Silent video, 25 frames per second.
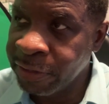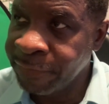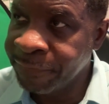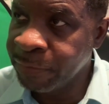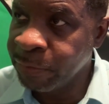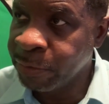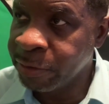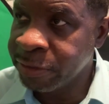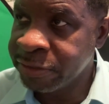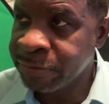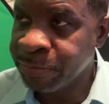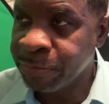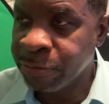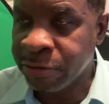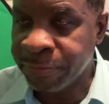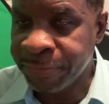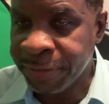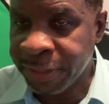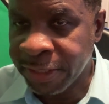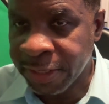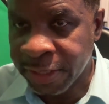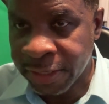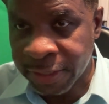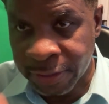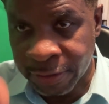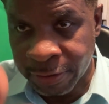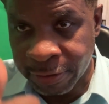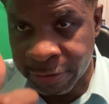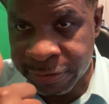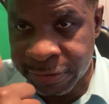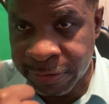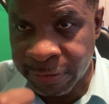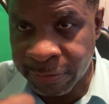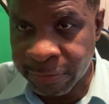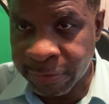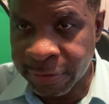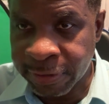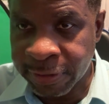if you want to support me.
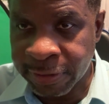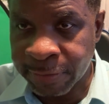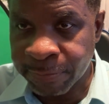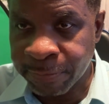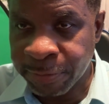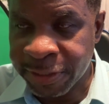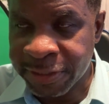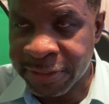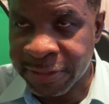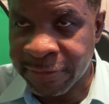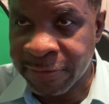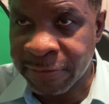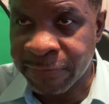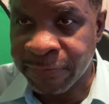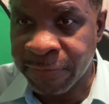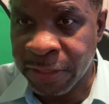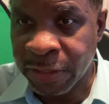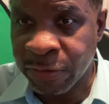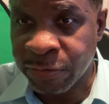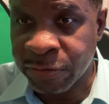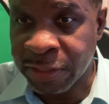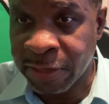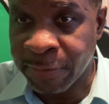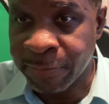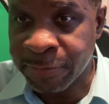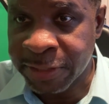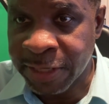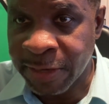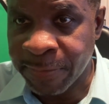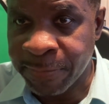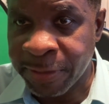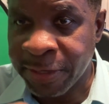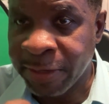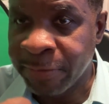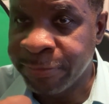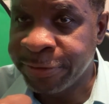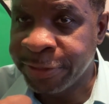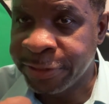Also, please give this video a thumbs up.
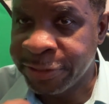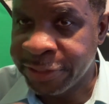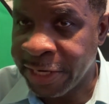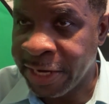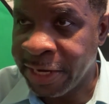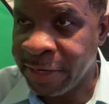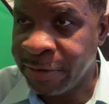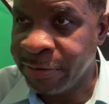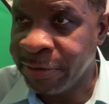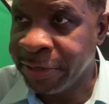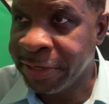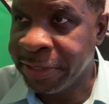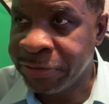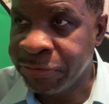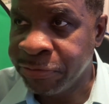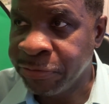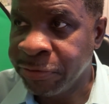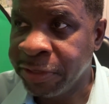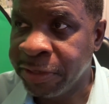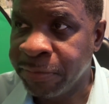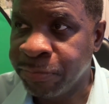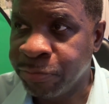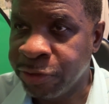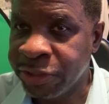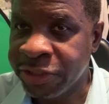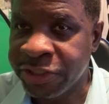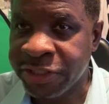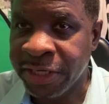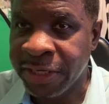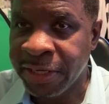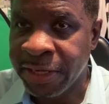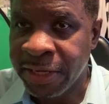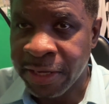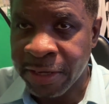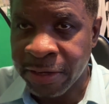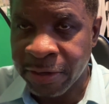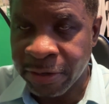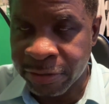It helps the channel, and I truly appreciate
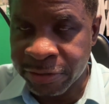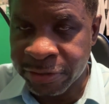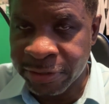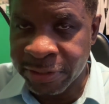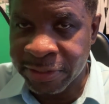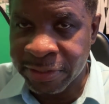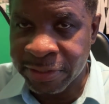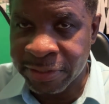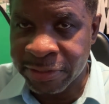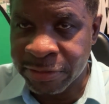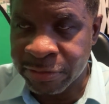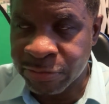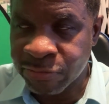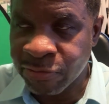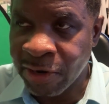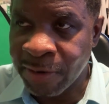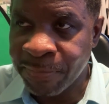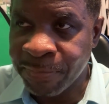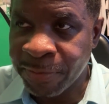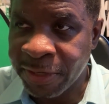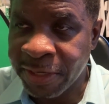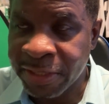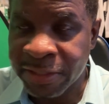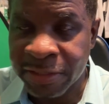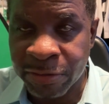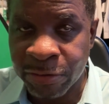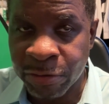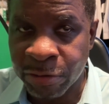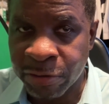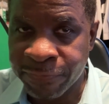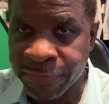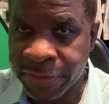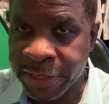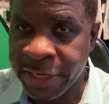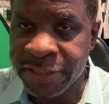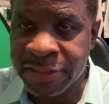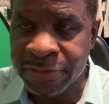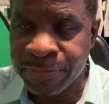it. Also, hit the subscribe button. Hit the
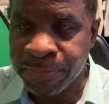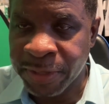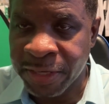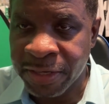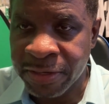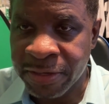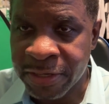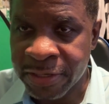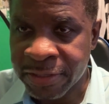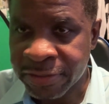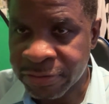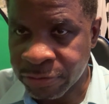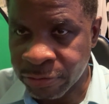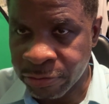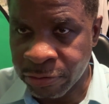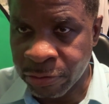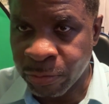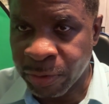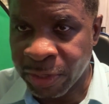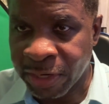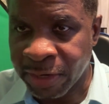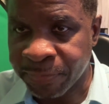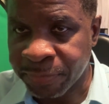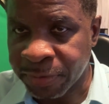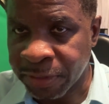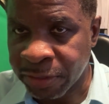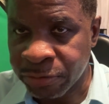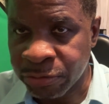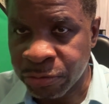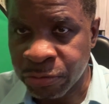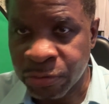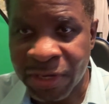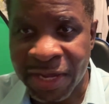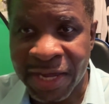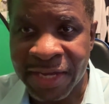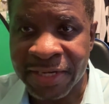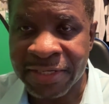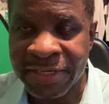notification bell so you know when I upload new
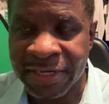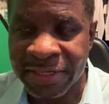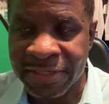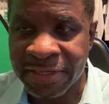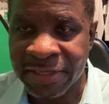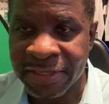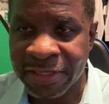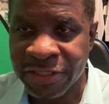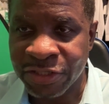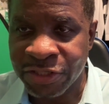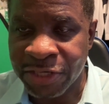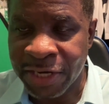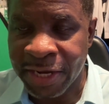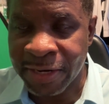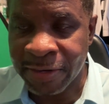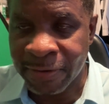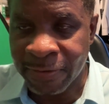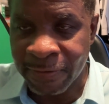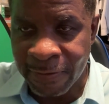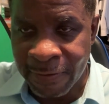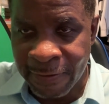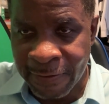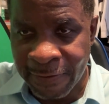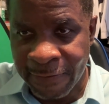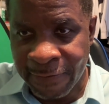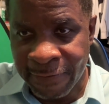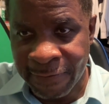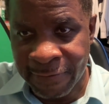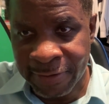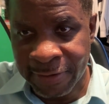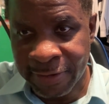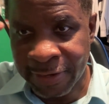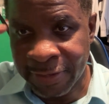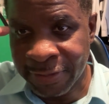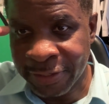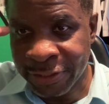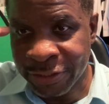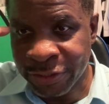content to this channel.
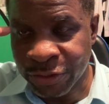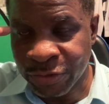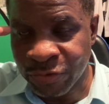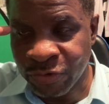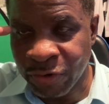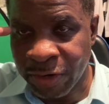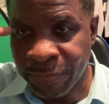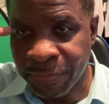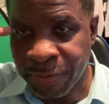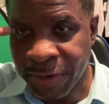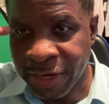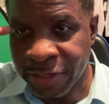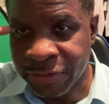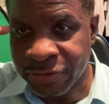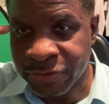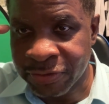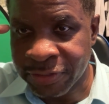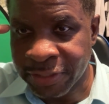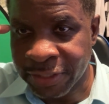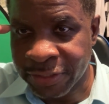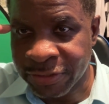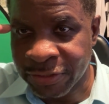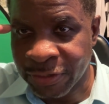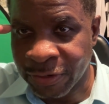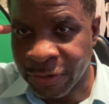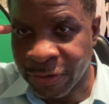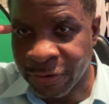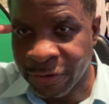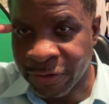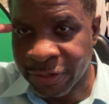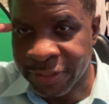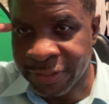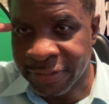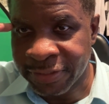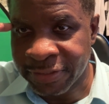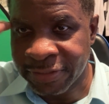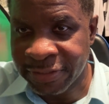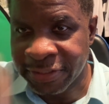And this is Trey Pastor saying so long,
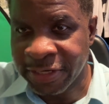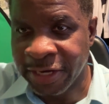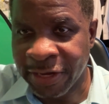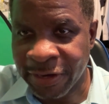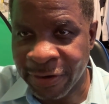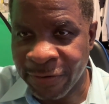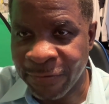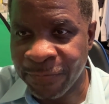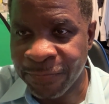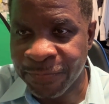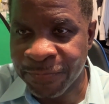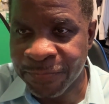and take care.